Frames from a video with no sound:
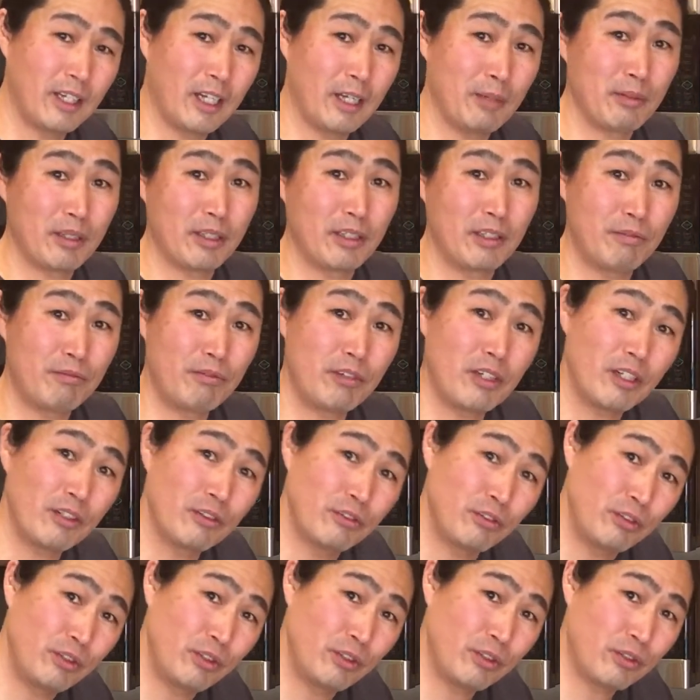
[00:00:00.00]
I mean, if you're
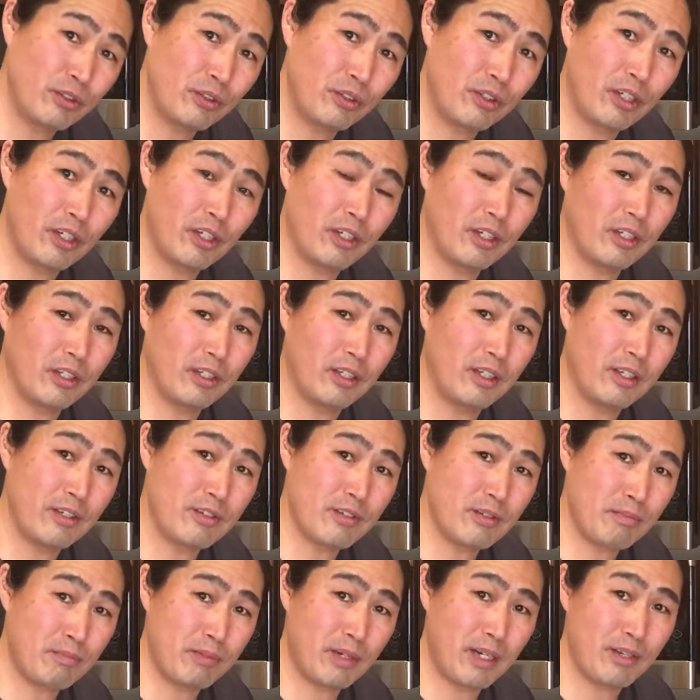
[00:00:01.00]
new to the
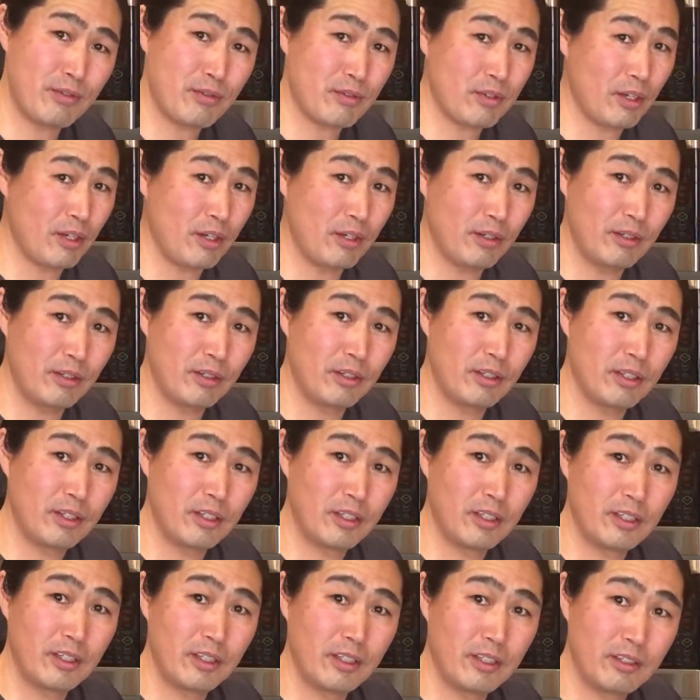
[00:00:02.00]
espresso,
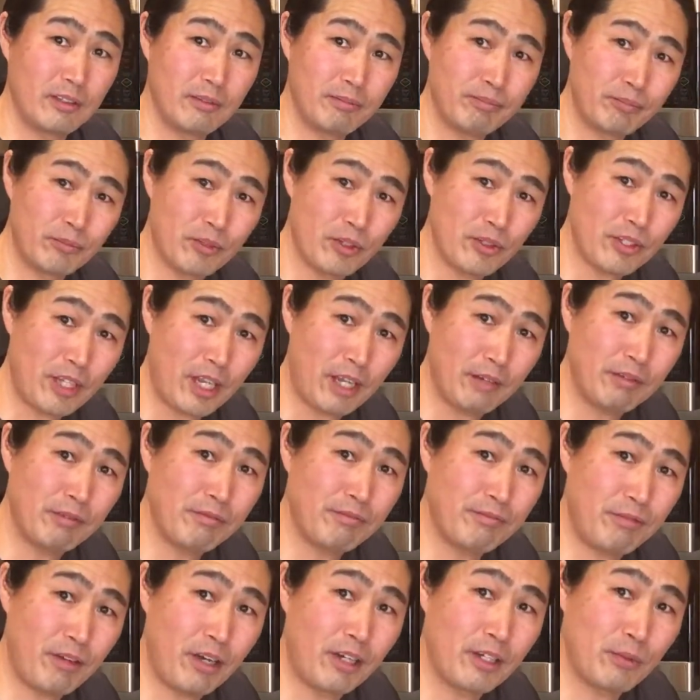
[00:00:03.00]
just have
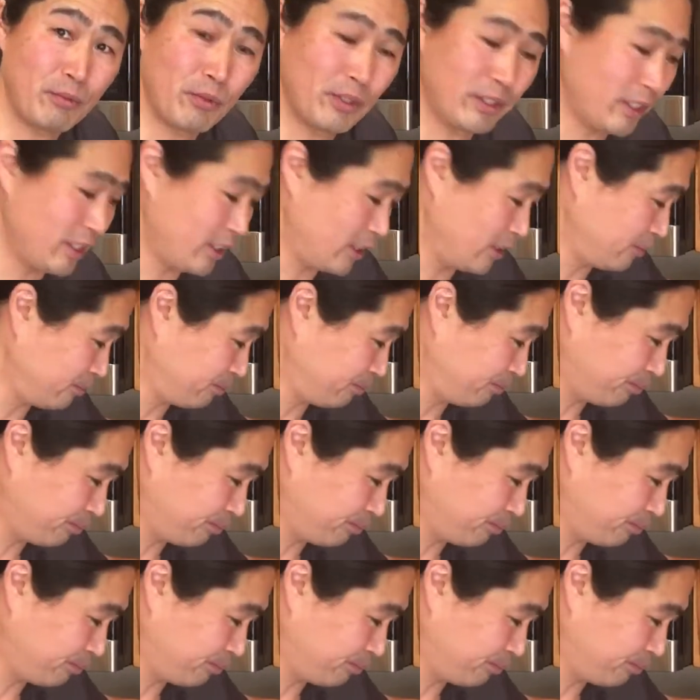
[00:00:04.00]
fun with it.